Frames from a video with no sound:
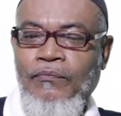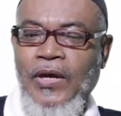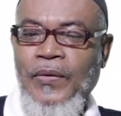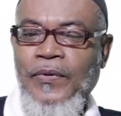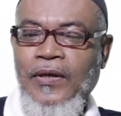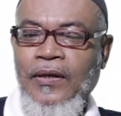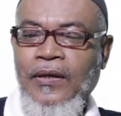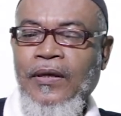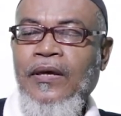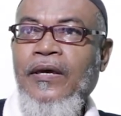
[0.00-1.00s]

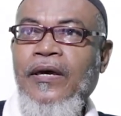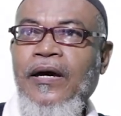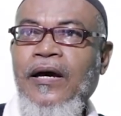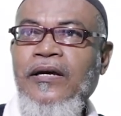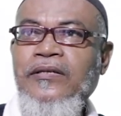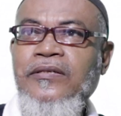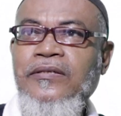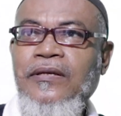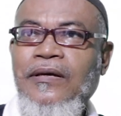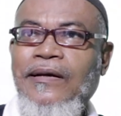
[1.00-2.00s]
maybe it
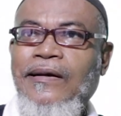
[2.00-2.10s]
has